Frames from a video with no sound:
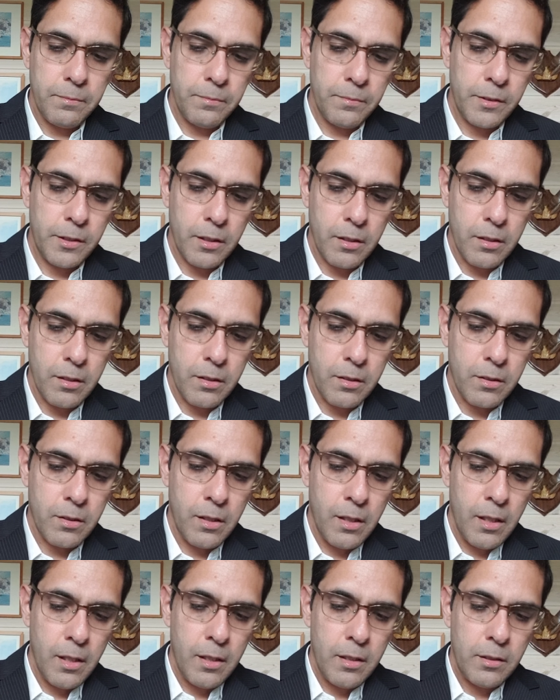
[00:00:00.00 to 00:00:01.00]
So
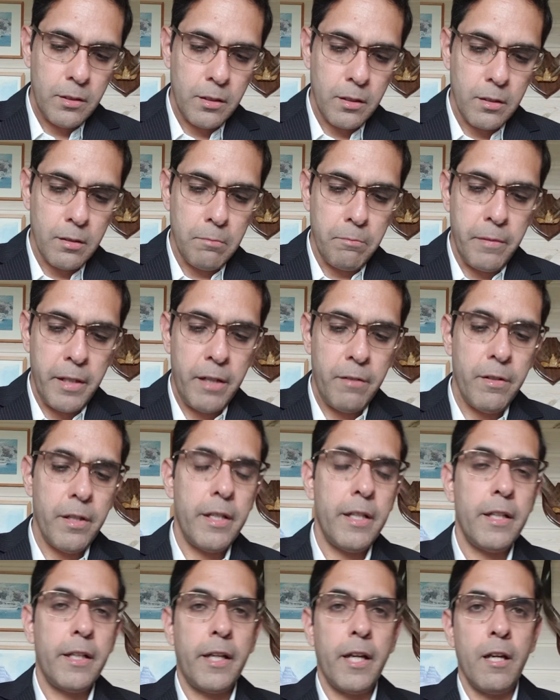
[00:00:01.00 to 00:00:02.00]
be
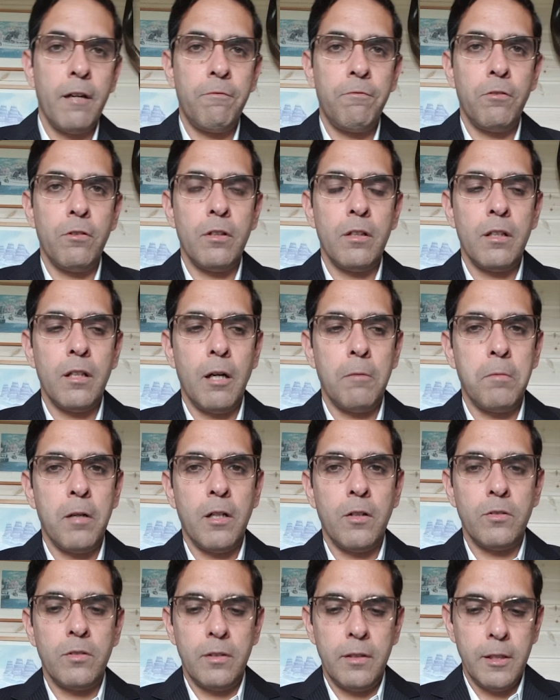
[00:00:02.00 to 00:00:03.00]
very careful
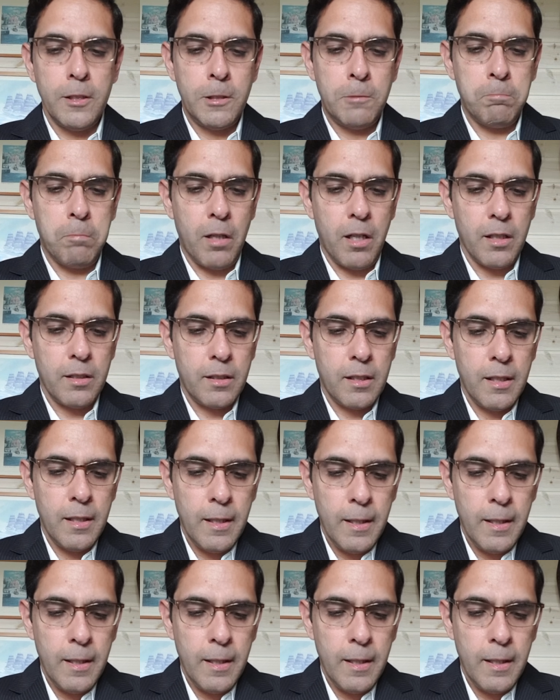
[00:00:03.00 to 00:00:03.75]
about this part.